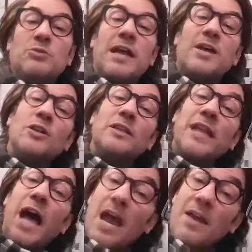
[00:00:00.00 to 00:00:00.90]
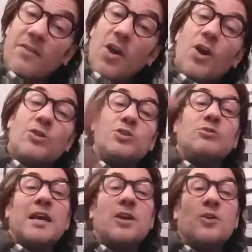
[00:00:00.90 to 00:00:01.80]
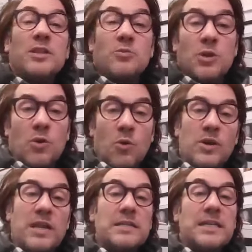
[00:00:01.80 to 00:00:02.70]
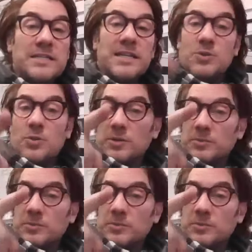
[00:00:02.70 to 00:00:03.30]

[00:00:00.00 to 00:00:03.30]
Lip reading: Do you like her live or do you like her in the recording listening to